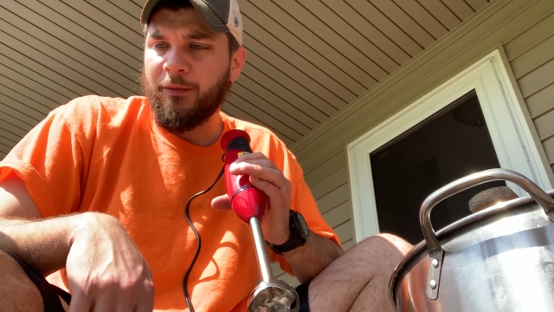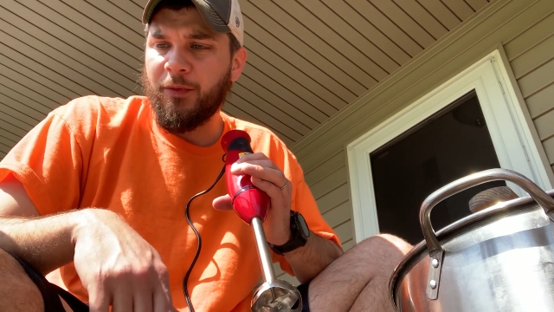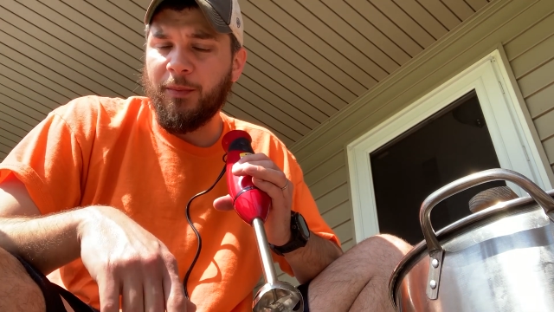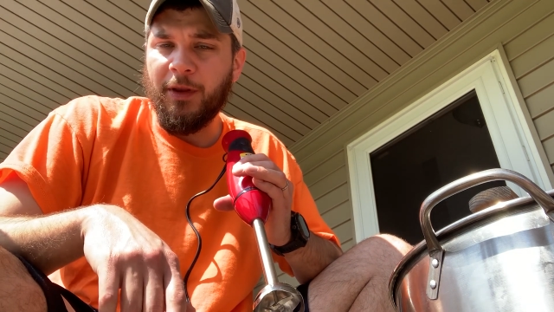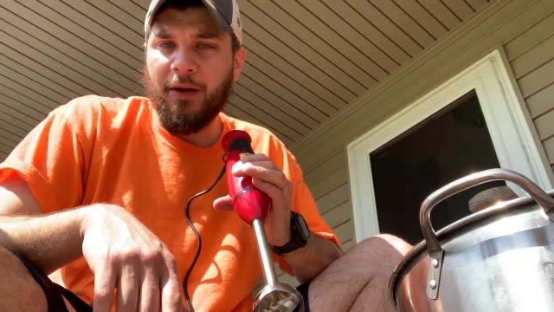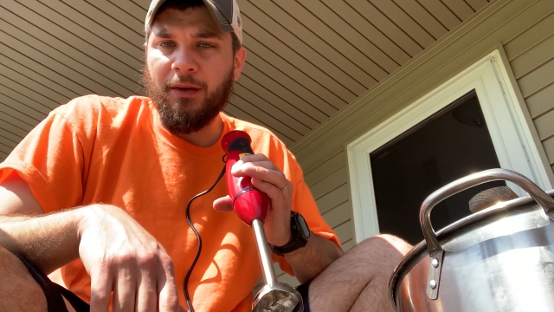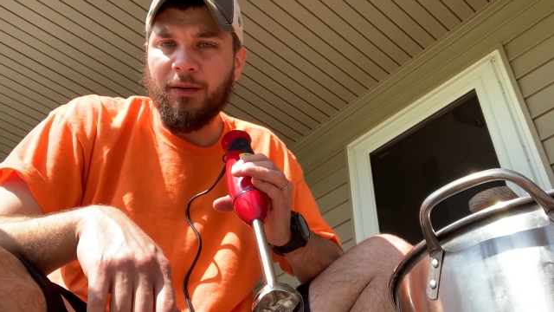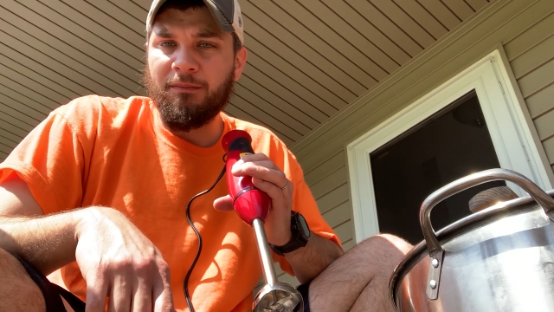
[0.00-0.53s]
from
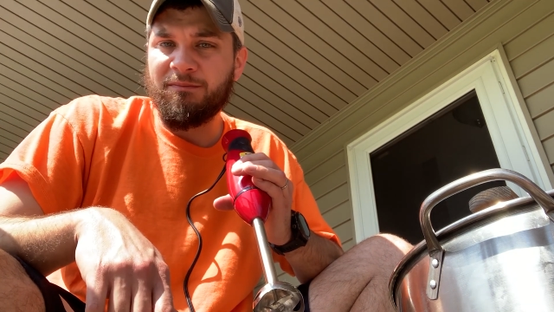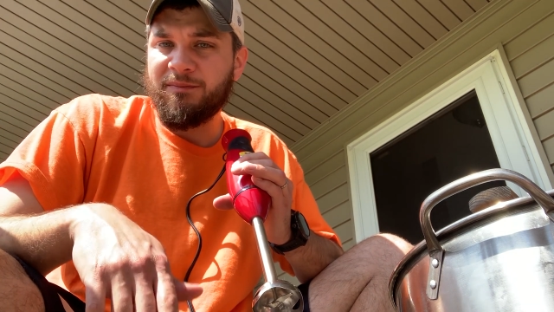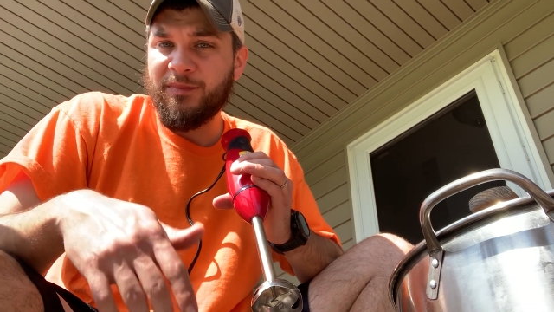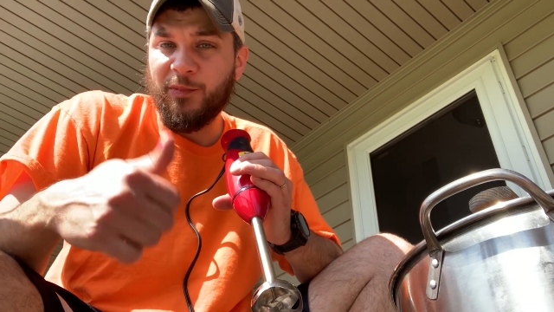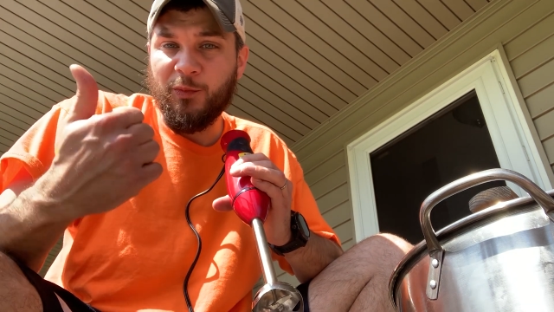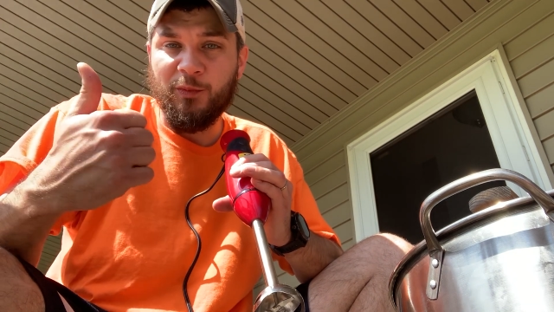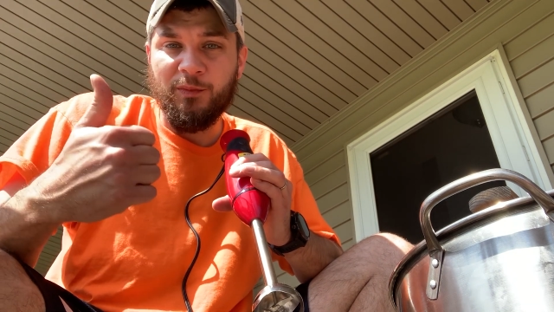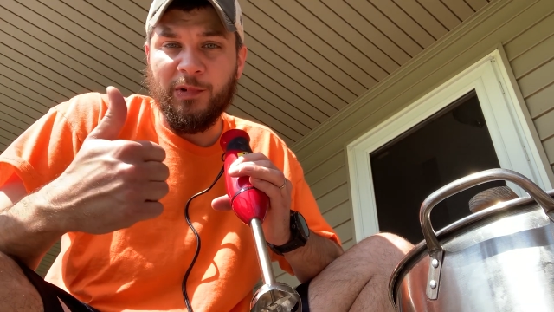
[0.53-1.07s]
there,
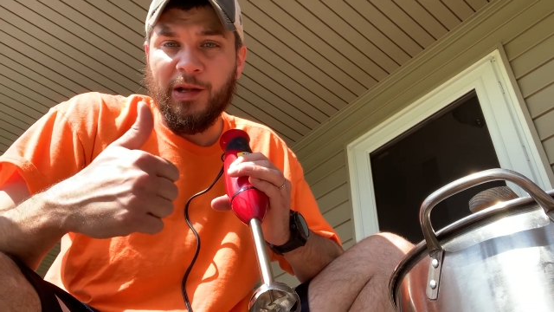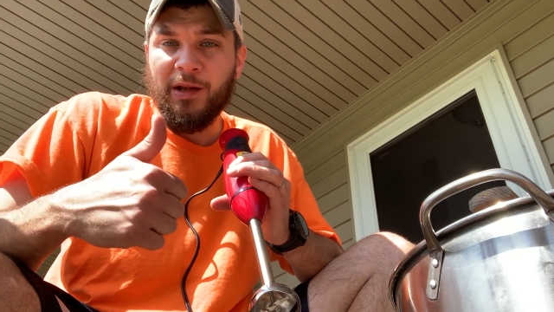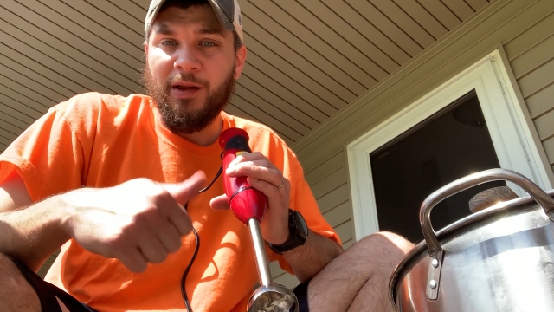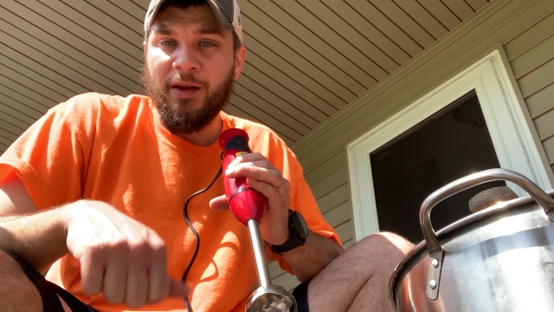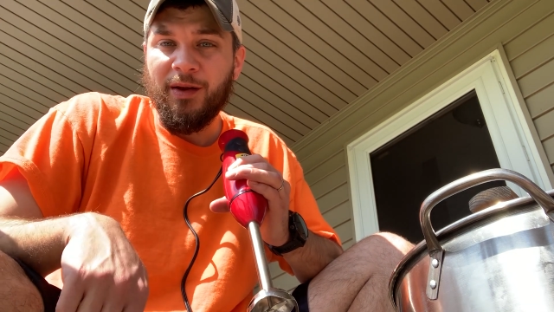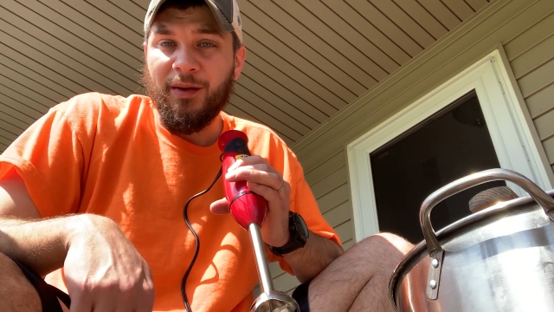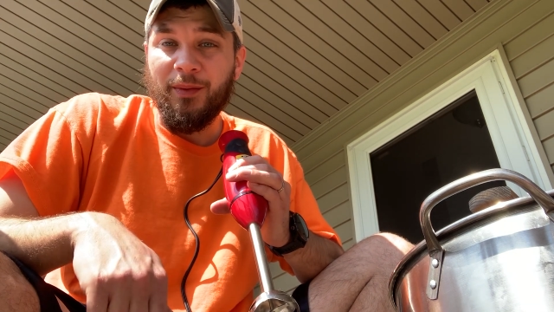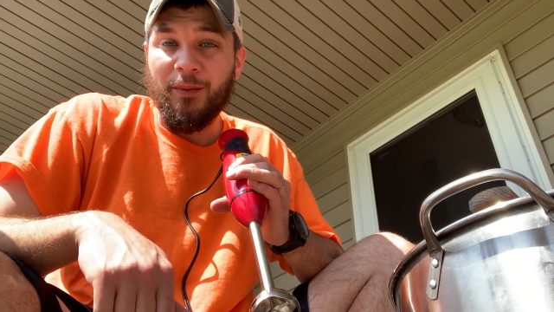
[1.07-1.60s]

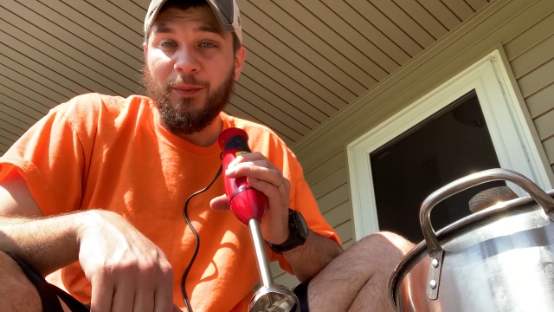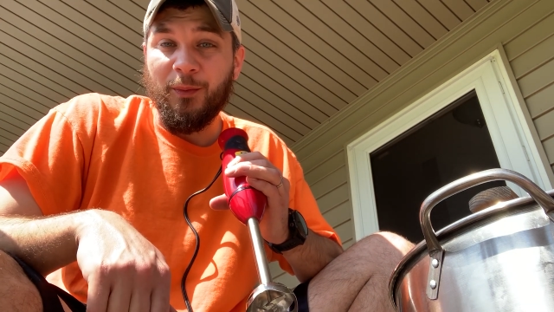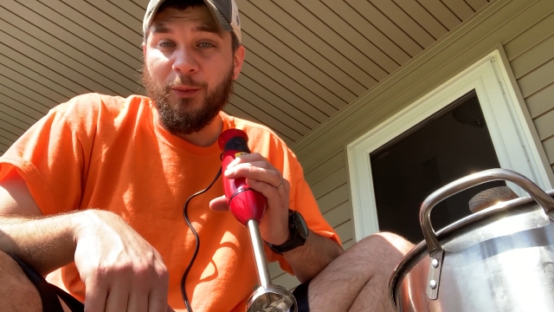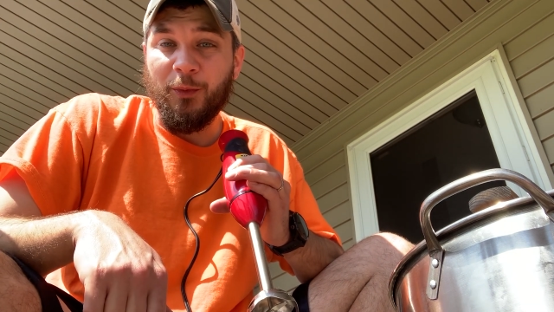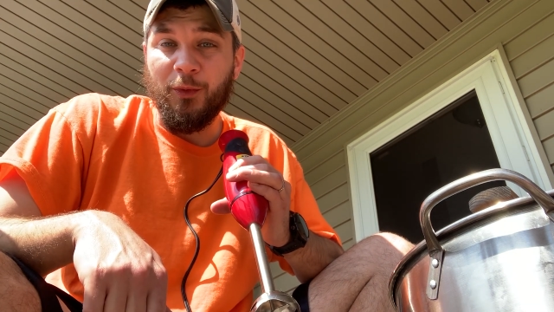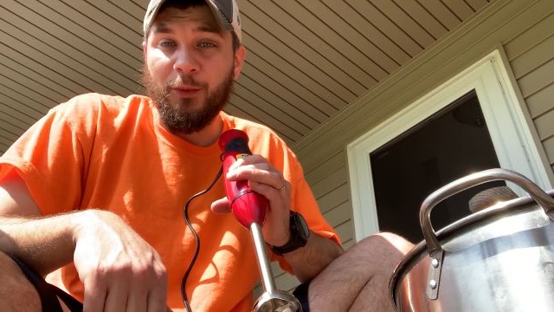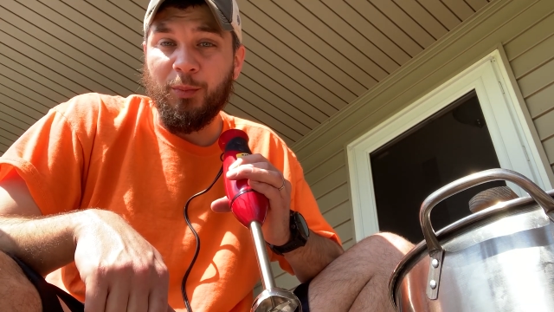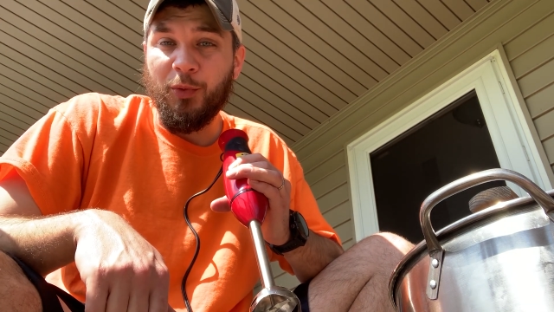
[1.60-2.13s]

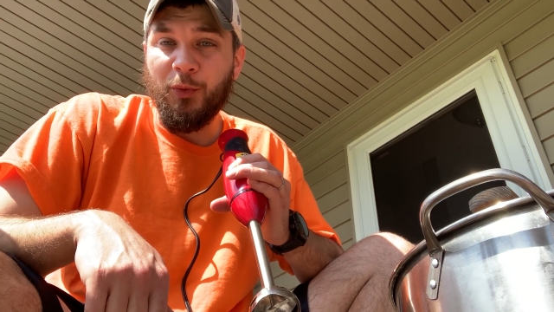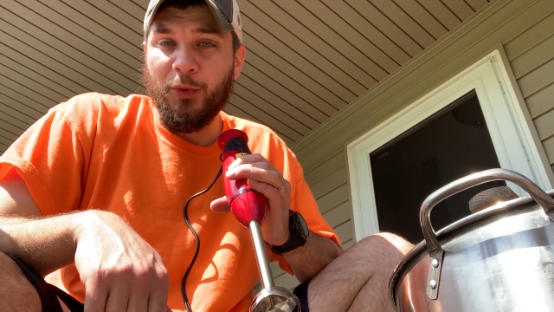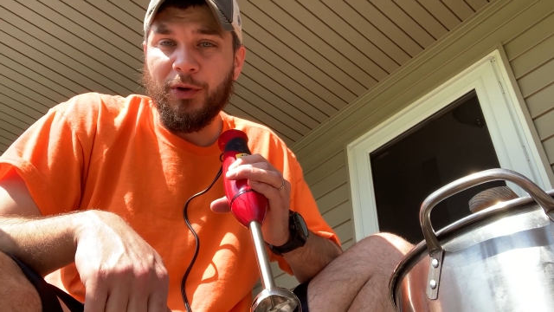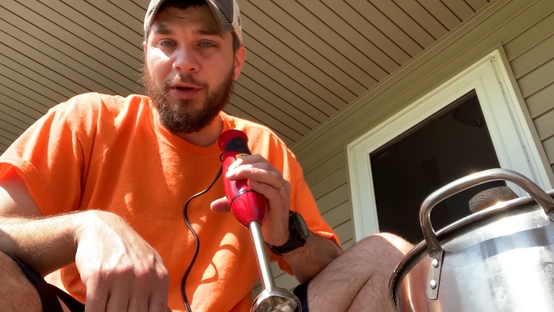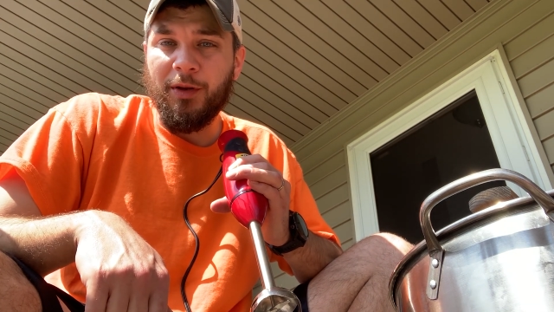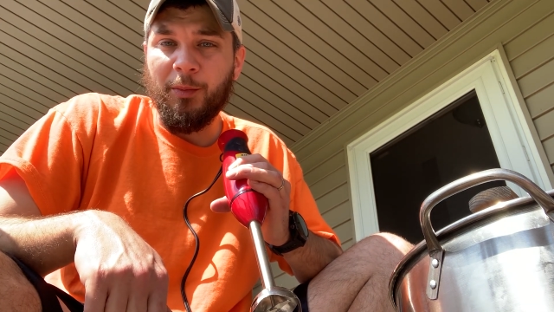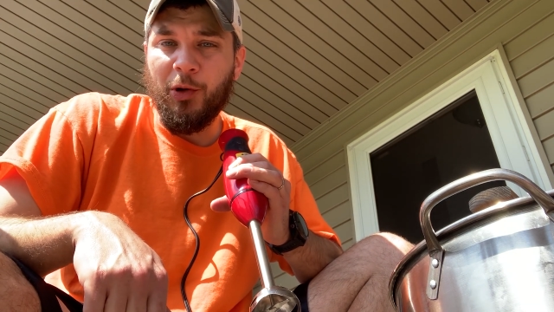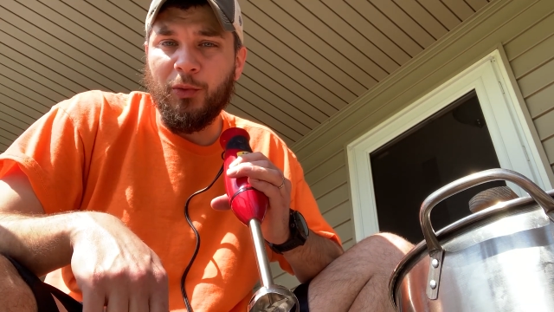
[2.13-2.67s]
we'll pour it
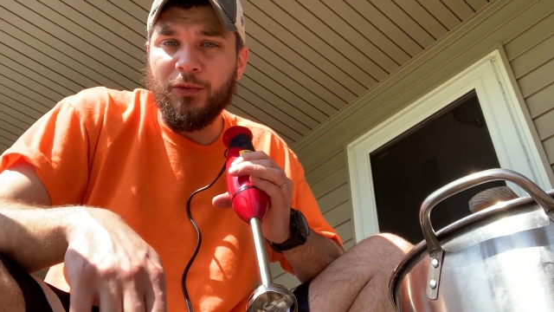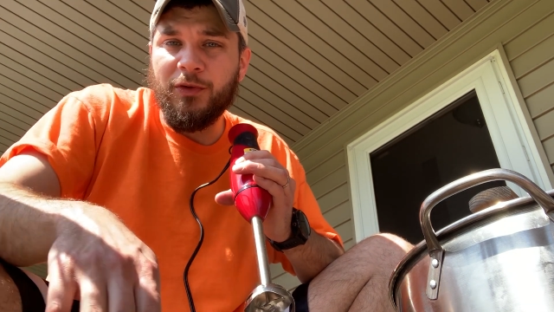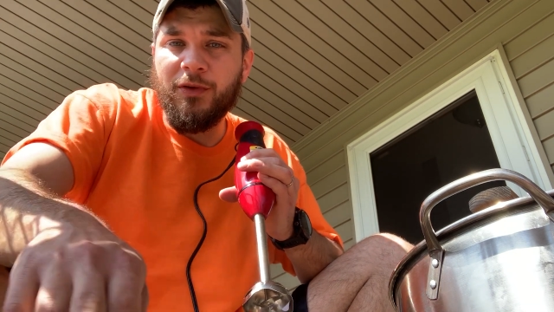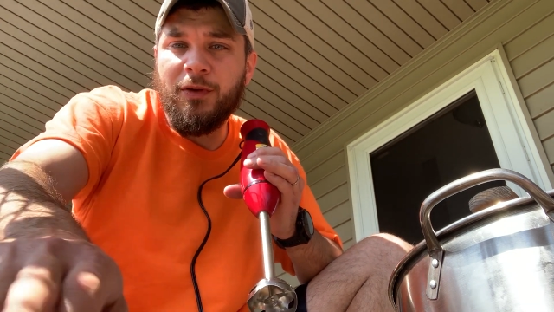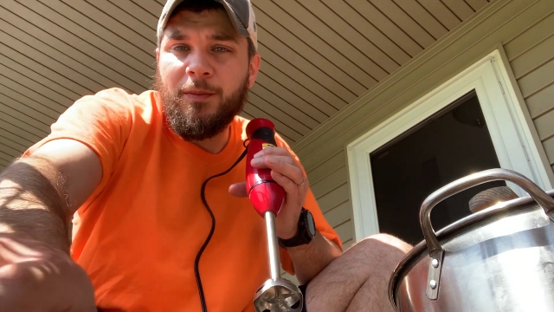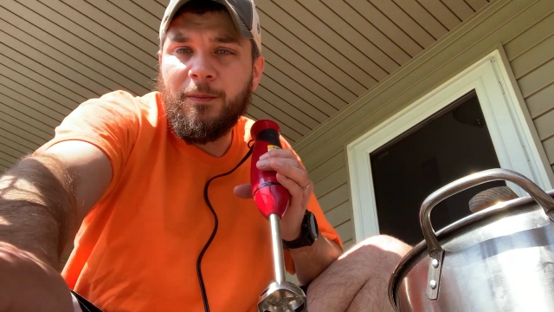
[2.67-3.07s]
in the molds.